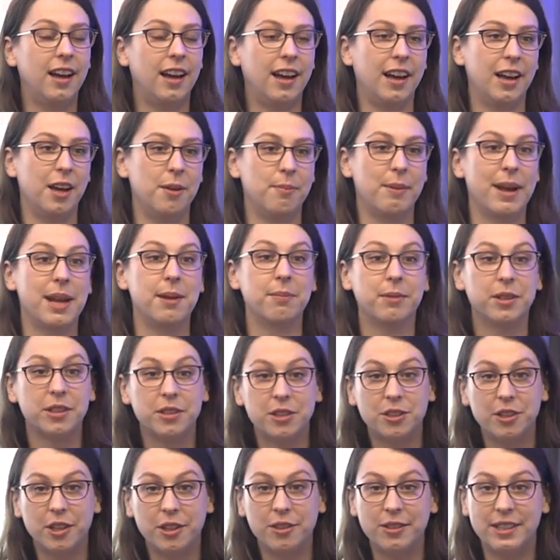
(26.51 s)
Um, I am going
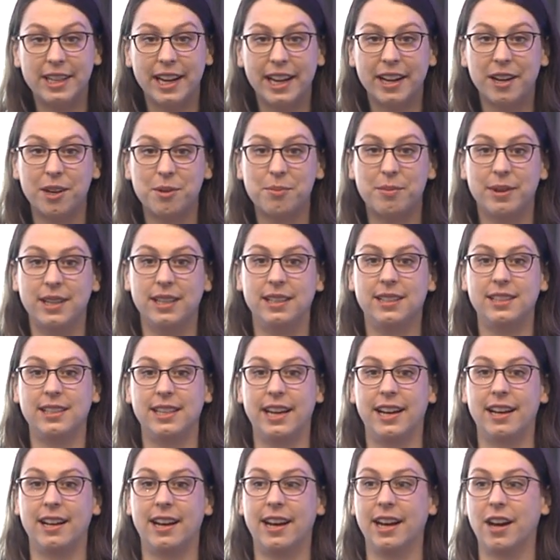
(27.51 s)
to show you data, but it's
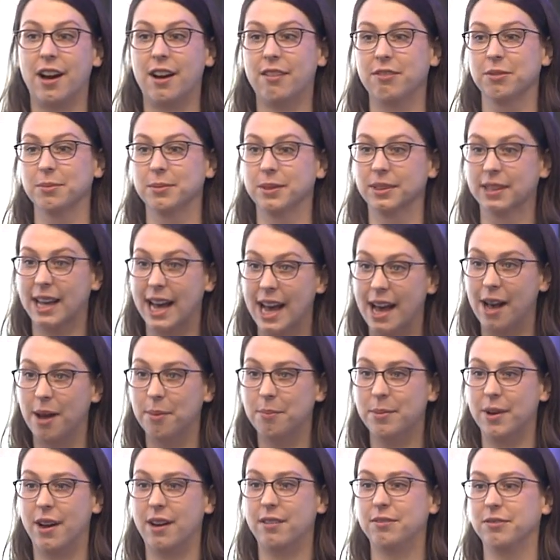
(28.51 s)
data I got from the
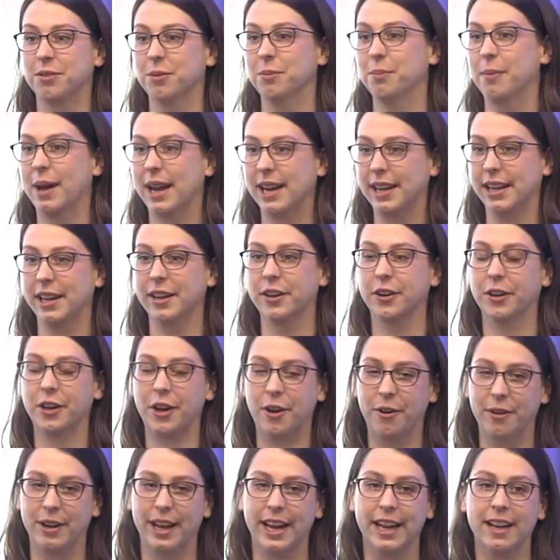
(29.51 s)
lab, not from mining or
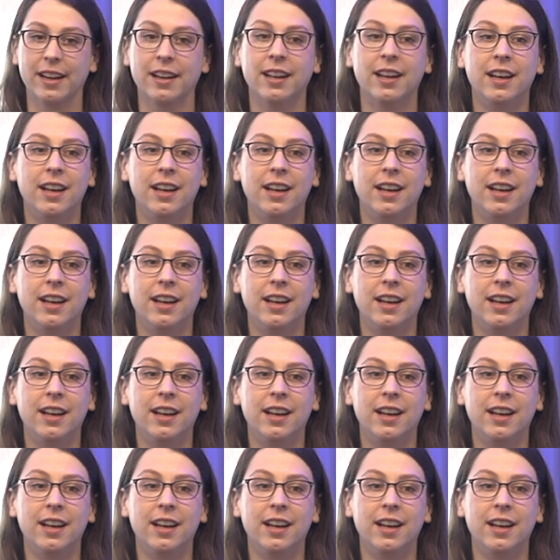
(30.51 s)
coding.